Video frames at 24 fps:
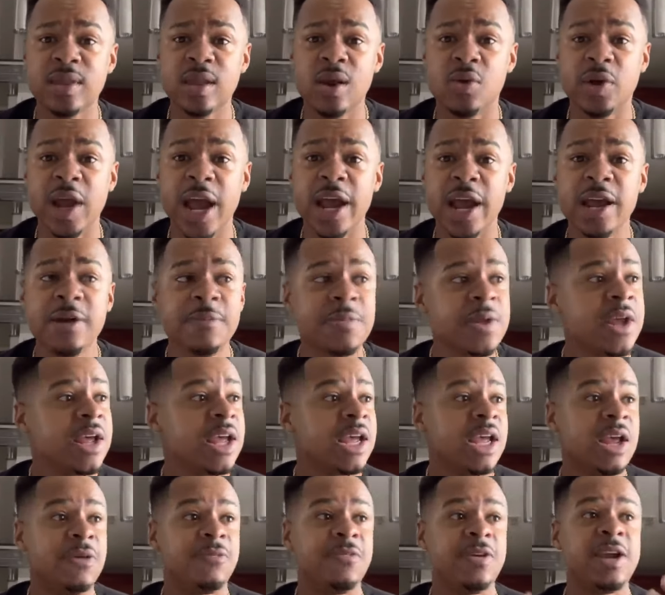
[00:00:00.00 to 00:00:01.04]
Okay?
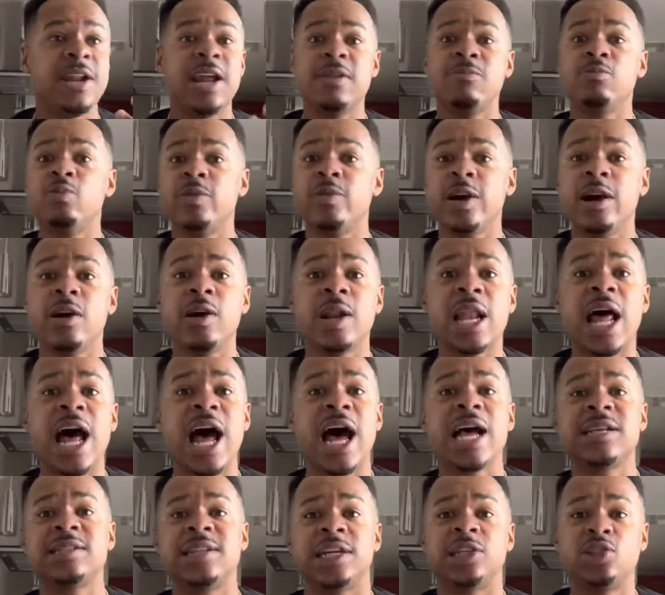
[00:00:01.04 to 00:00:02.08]
If he didn't
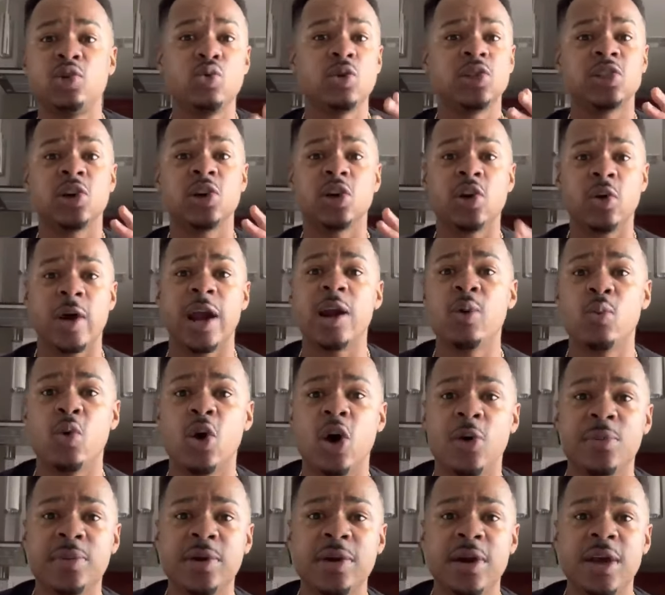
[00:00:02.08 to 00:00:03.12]
realize that she was a great
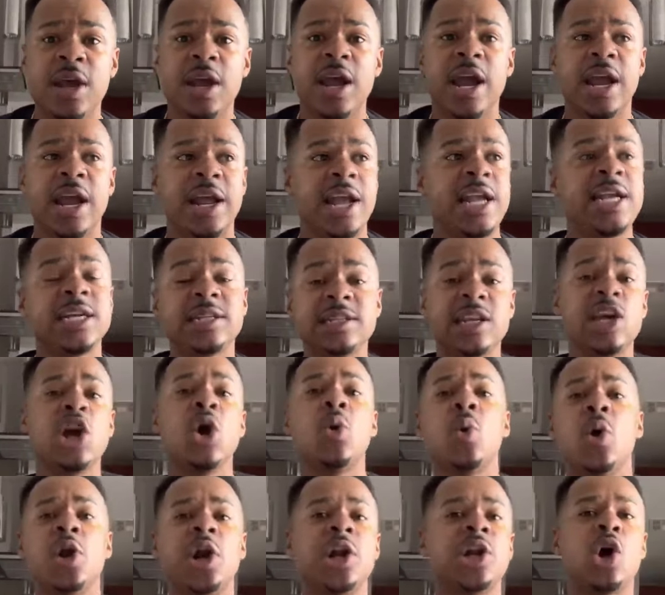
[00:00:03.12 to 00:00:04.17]
woman and he still
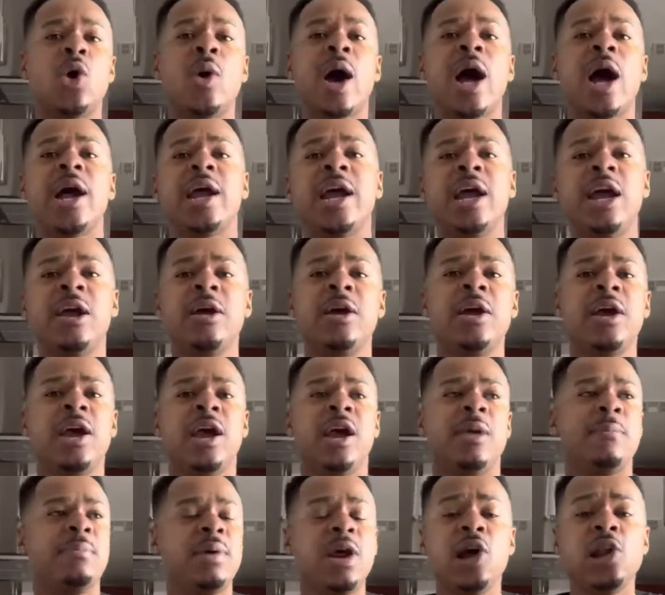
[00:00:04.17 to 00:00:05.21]
want to go out here
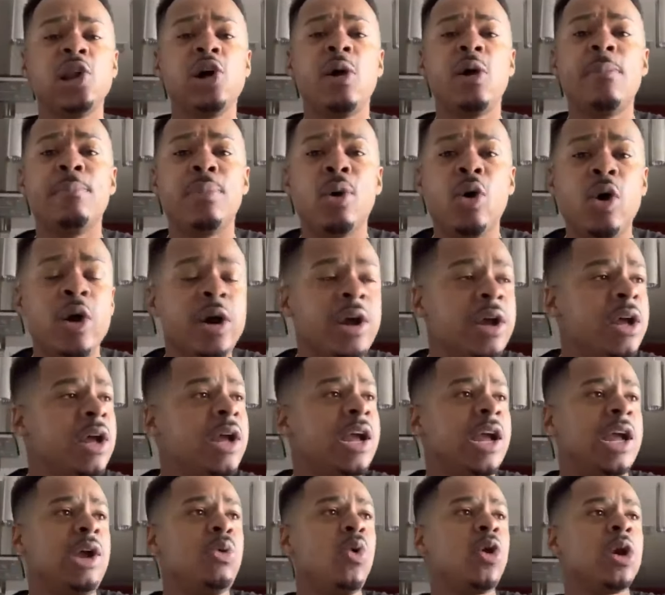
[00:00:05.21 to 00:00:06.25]
and be a little boy
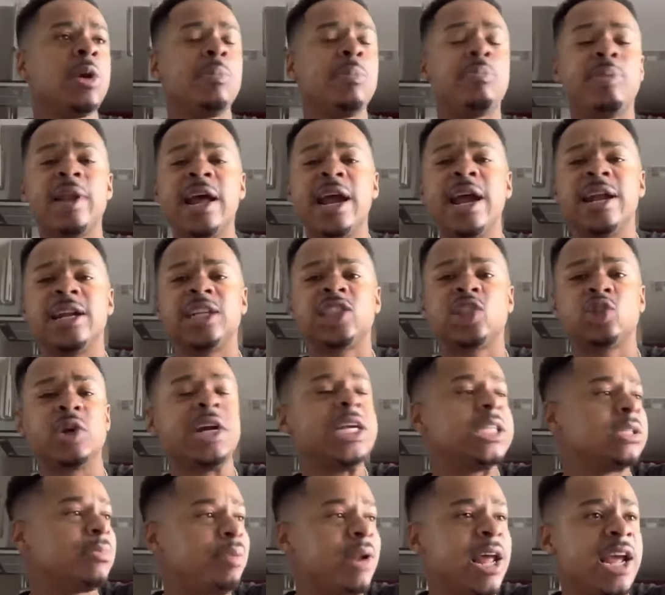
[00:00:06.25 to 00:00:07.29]
and he want to play in the
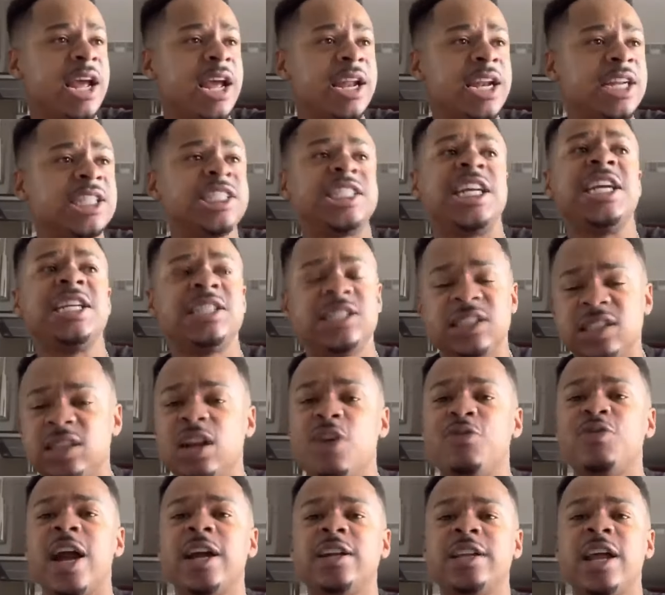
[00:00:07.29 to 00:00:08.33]
streets and play in the sheets and
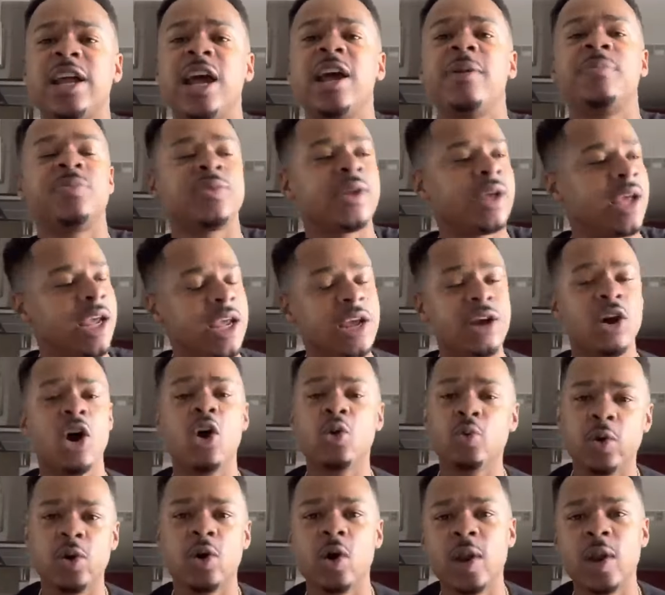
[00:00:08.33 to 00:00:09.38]
stuff like that, he going
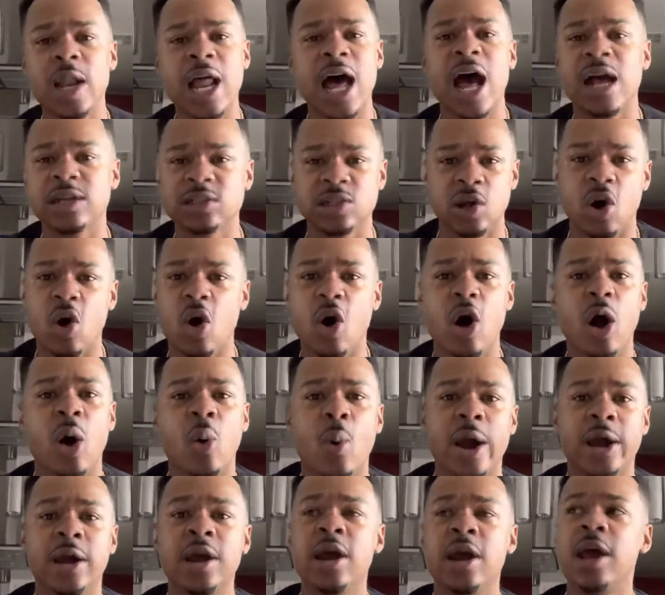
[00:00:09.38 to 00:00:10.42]
to realize the hard
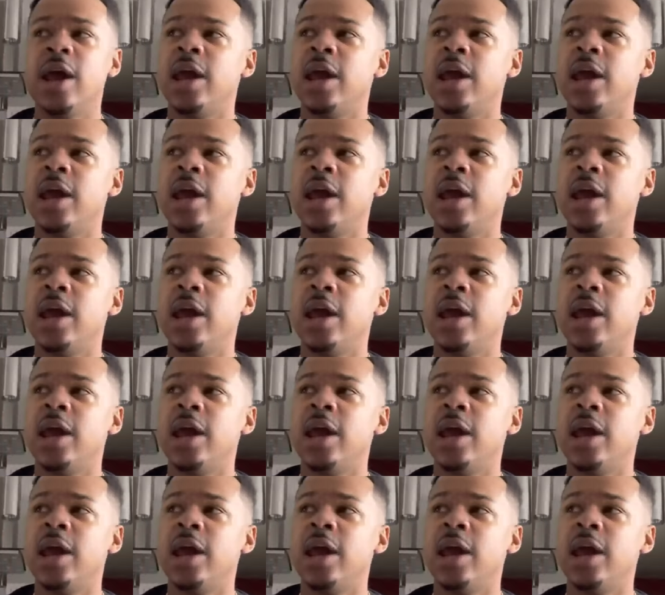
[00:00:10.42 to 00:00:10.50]
way.